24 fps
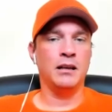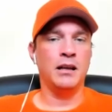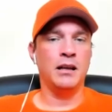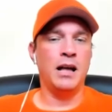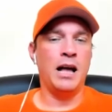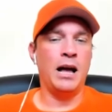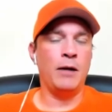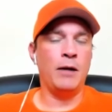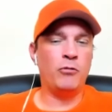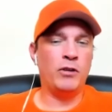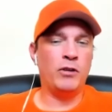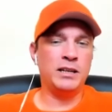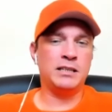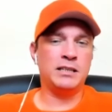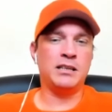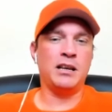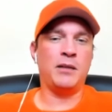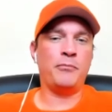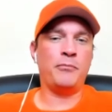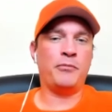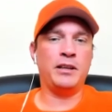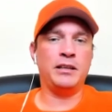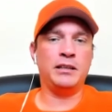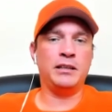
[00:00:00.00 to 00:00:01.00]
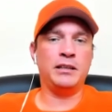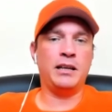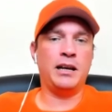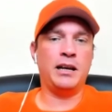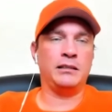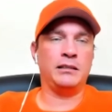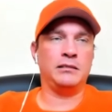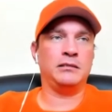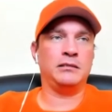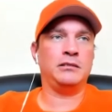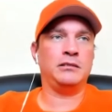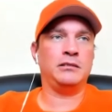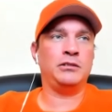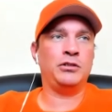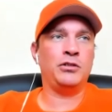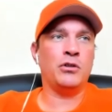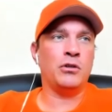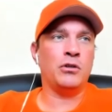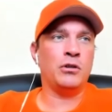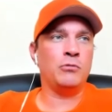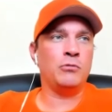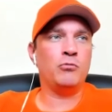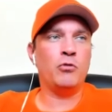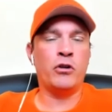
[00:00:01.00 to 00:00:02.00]
And what's something that
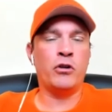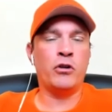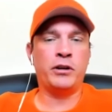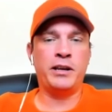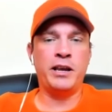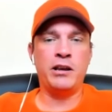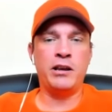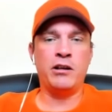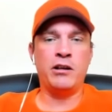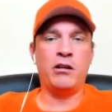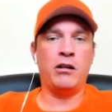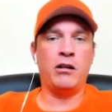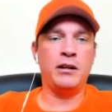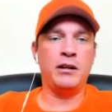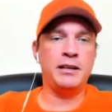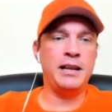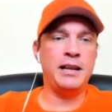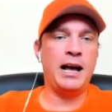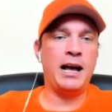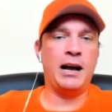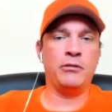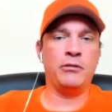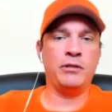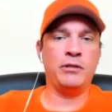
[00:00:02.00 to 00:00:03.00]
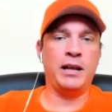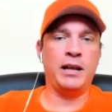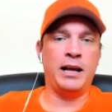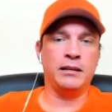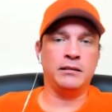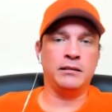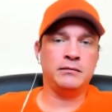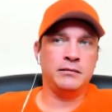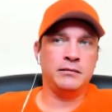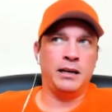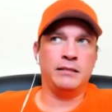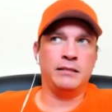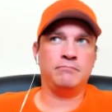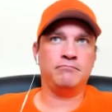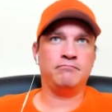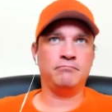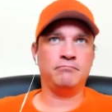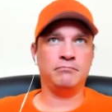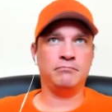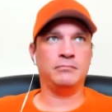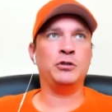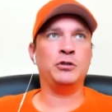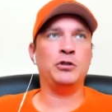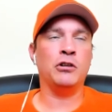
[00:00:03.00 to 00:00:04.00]
you're working on now that
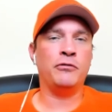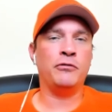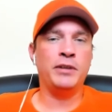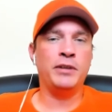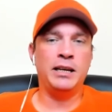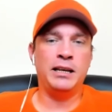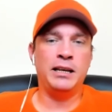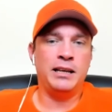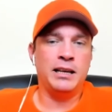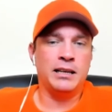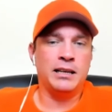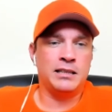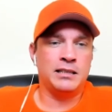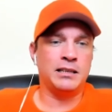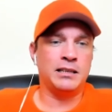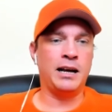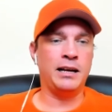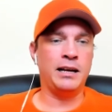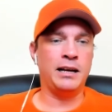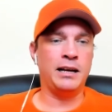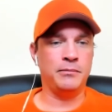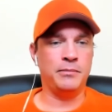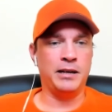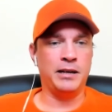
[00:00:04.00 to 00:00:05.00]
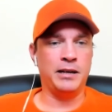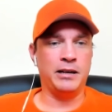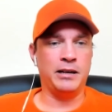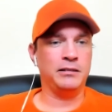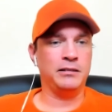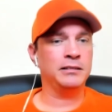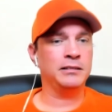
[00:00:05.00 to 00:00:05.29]
you're really excited about?